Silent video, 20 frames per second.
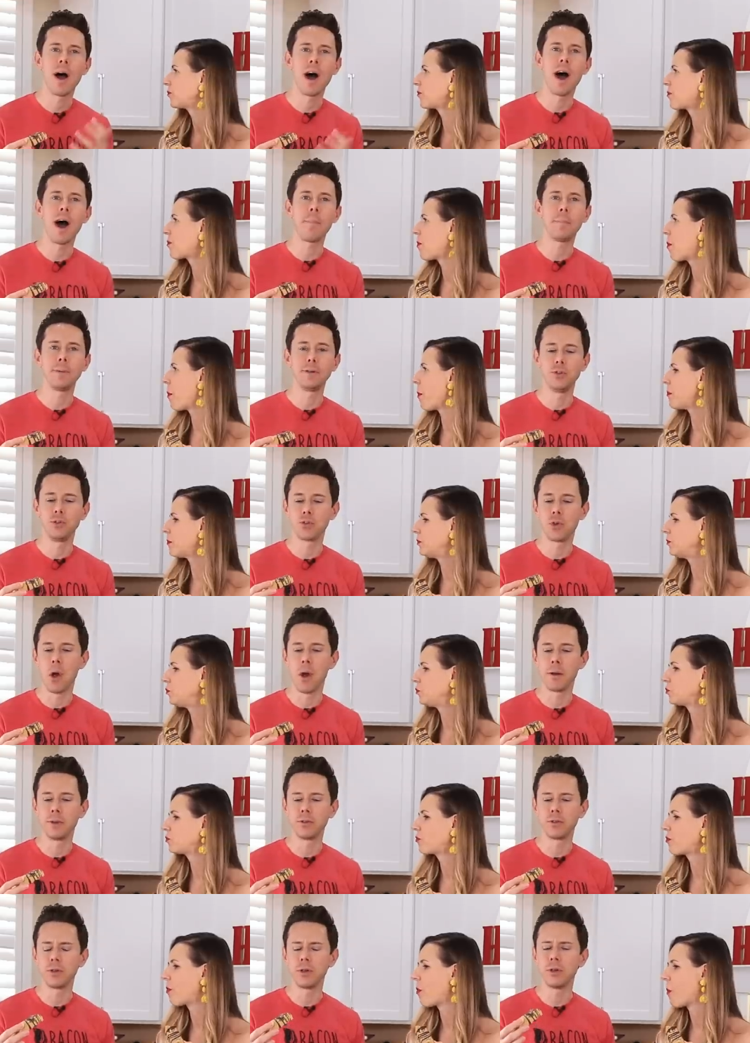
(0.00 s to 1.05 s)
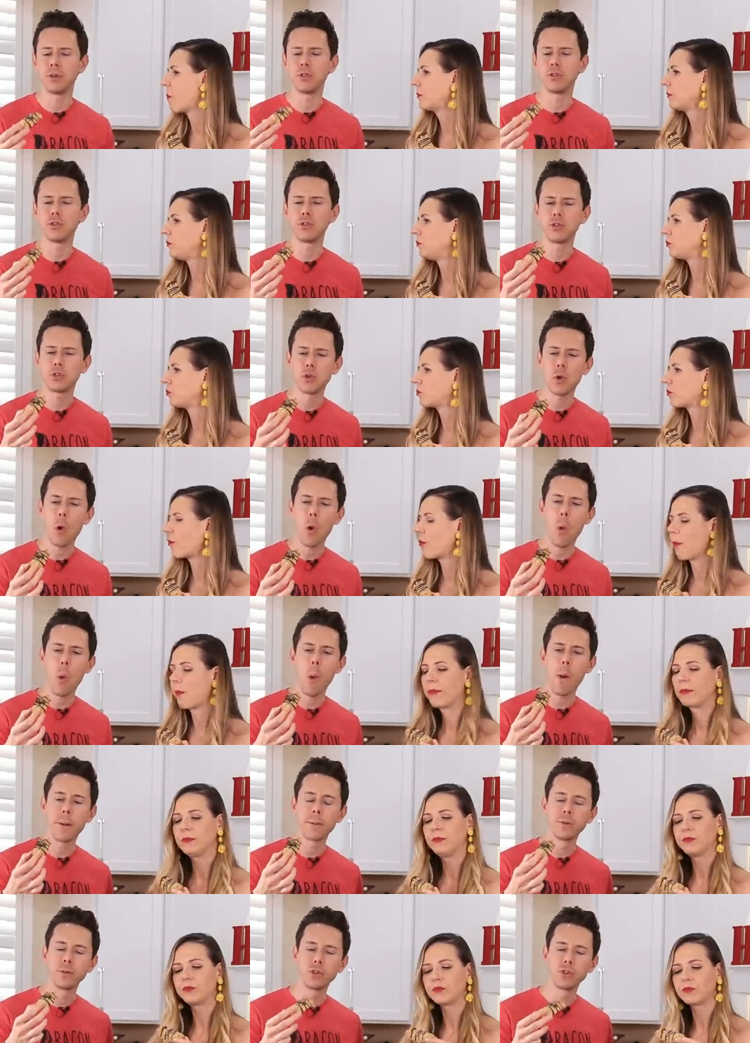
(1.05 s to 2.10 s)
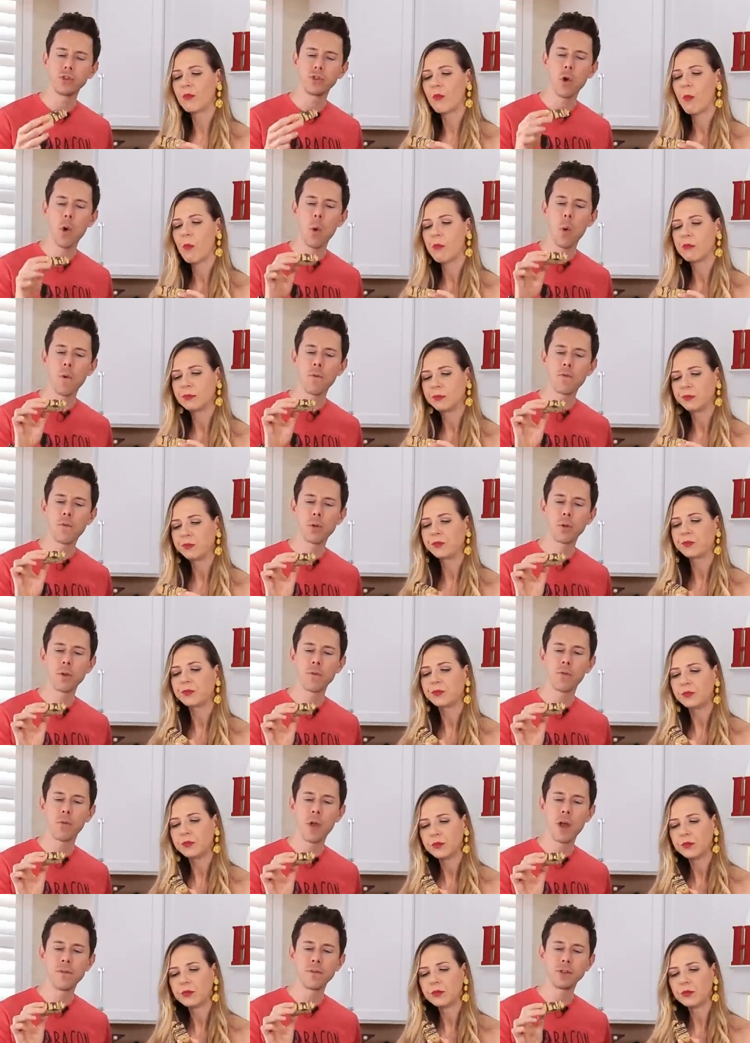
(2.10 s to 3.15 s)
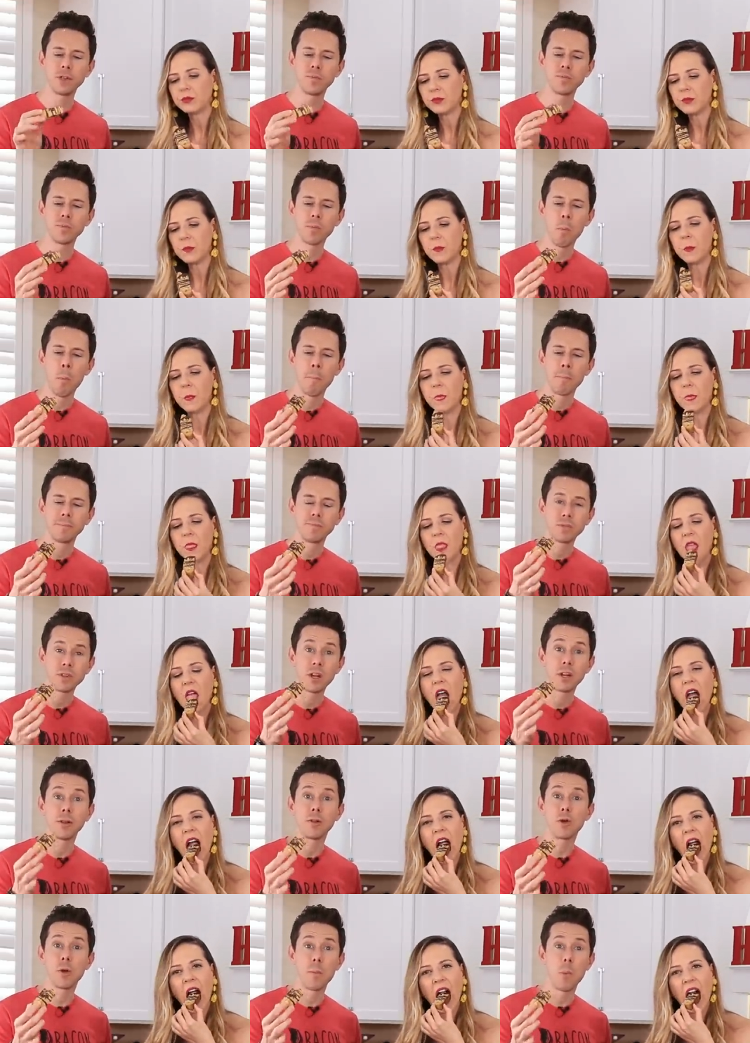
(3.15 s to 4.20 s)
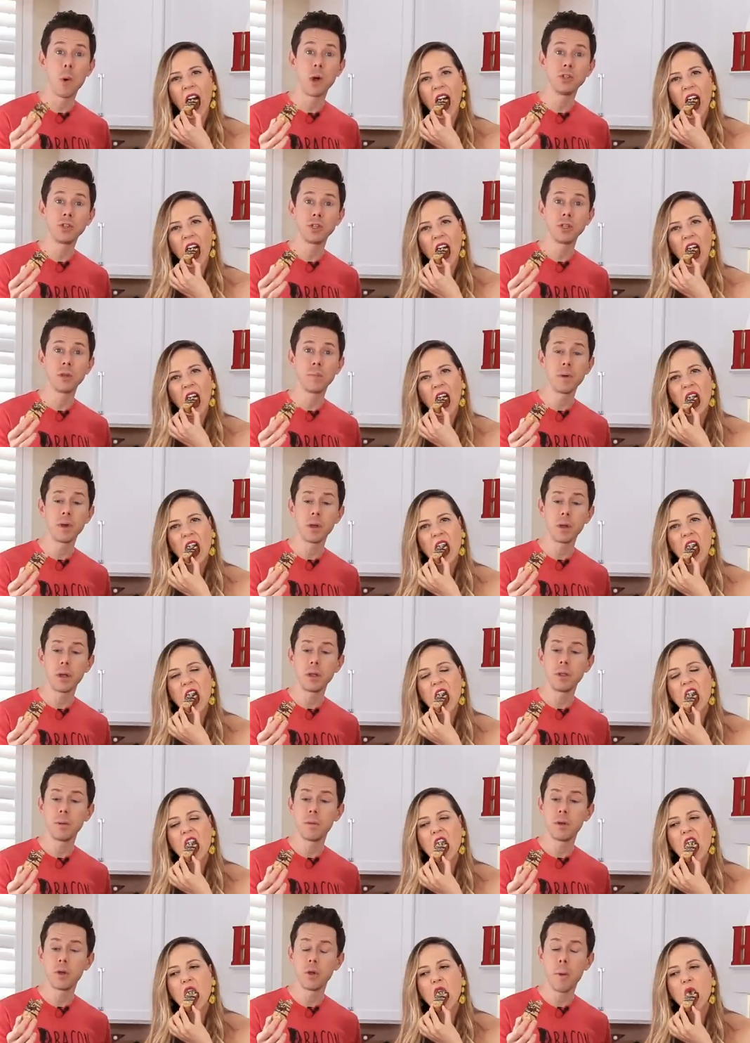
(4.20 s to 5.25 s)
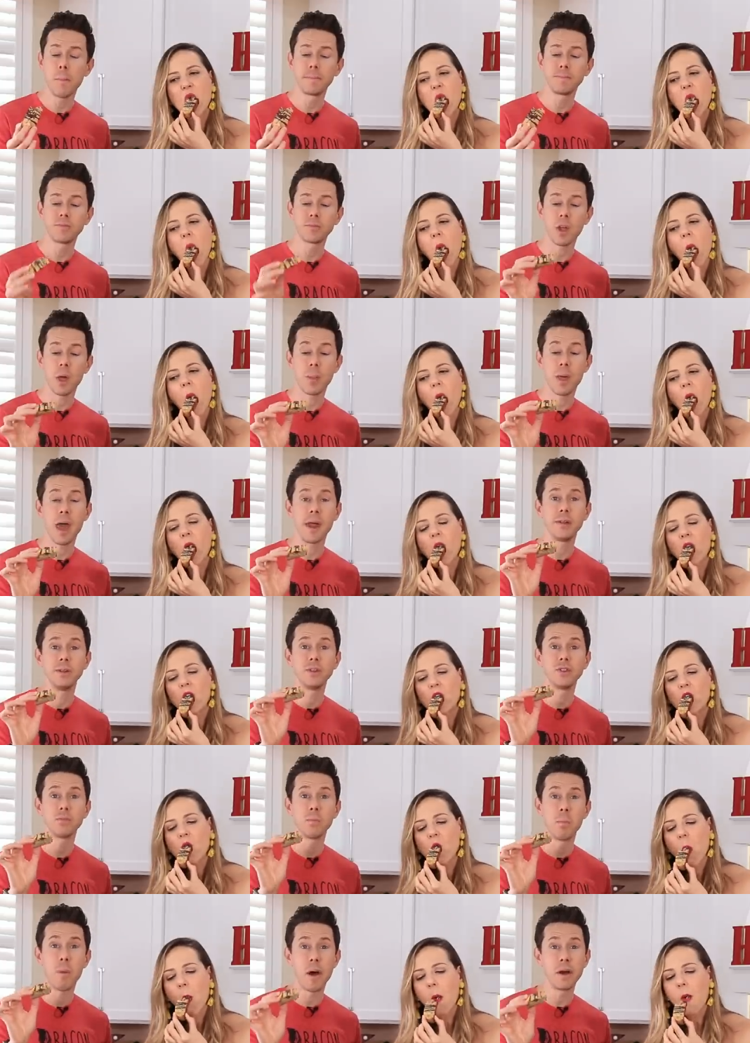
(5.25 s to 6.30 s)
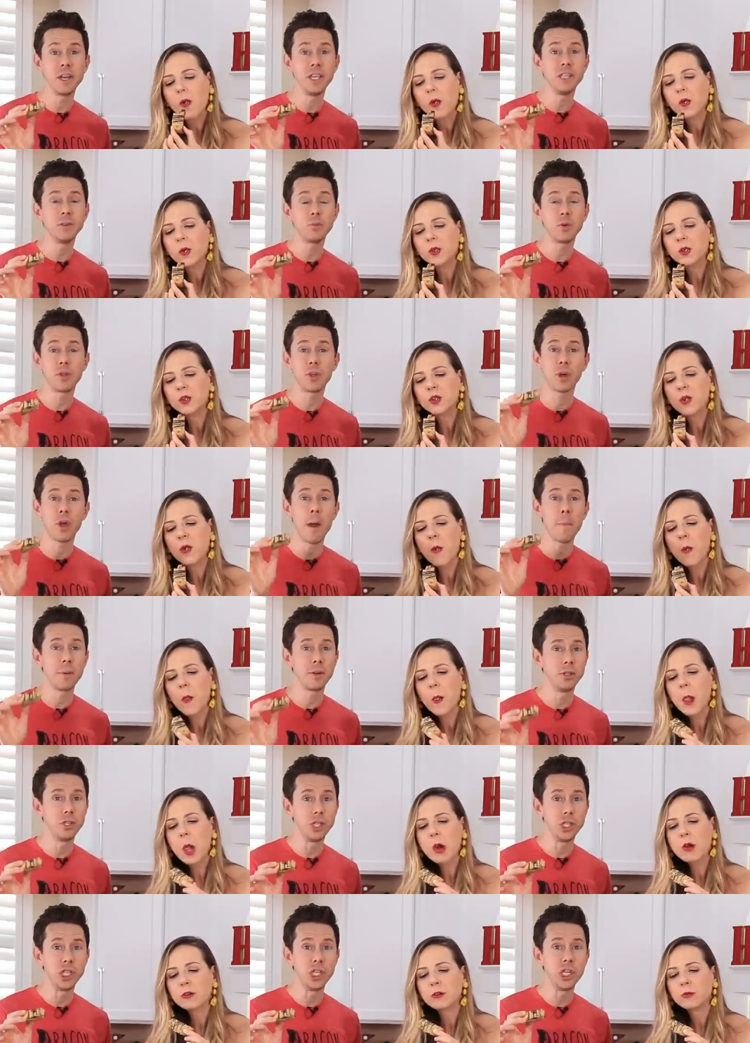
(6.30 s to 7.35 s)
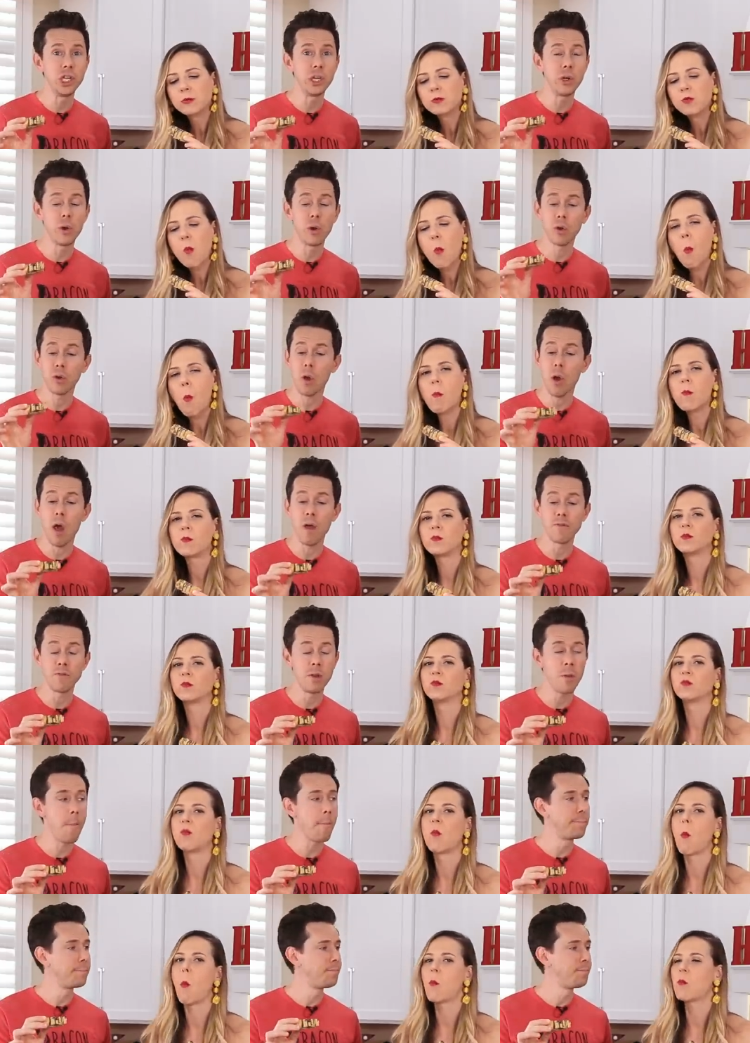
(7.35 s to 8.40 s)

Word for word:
Speaker 1: popping, you guys. It is so, so full of flavor. And a little moist in the middle. That is money with a cup of tea or coffee.